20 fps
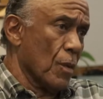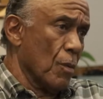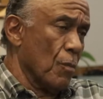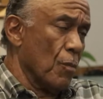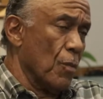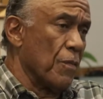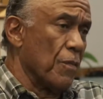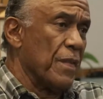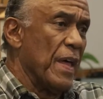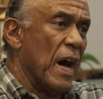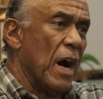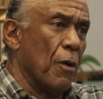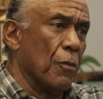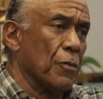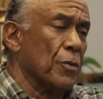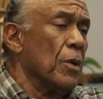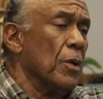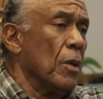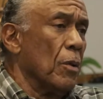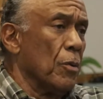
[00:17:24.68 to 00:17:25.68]

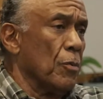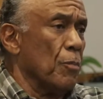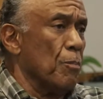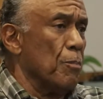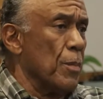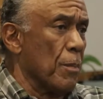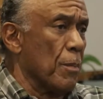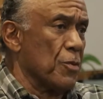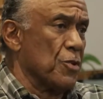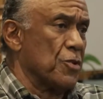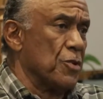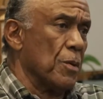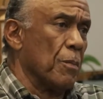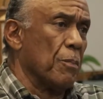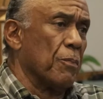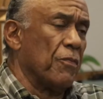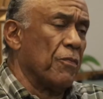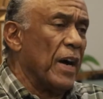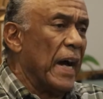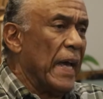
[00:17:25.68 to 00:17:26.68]
without
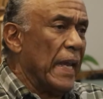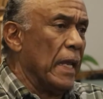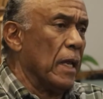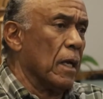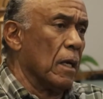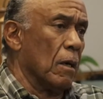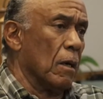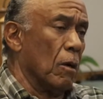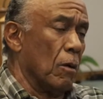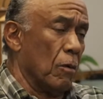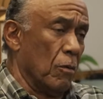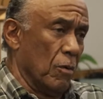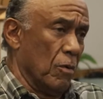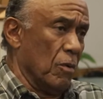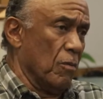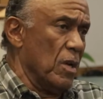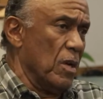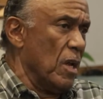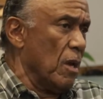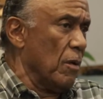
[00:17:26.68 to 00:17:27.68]
membership fighting or
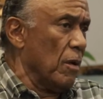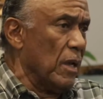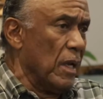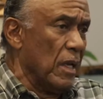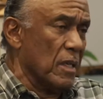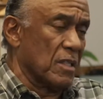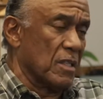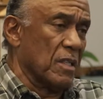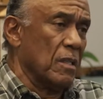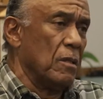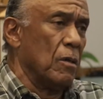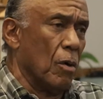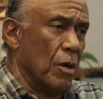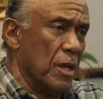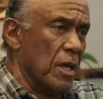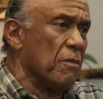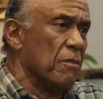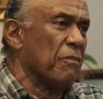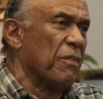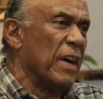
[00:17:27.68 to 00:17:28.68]
in, in, you know,
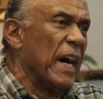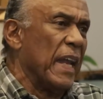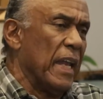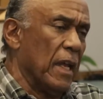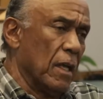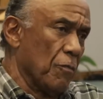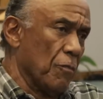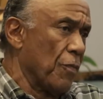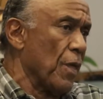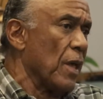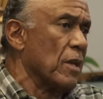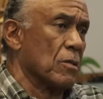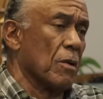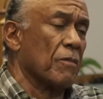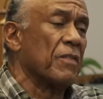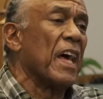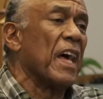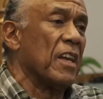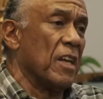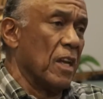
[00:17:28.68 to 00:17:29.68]
infighting and things
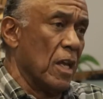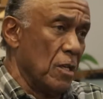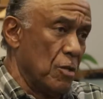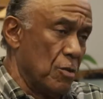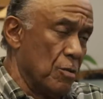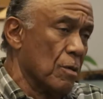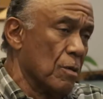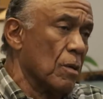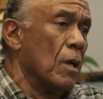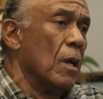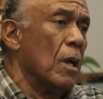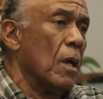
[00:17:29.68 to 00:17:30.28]
of that nature.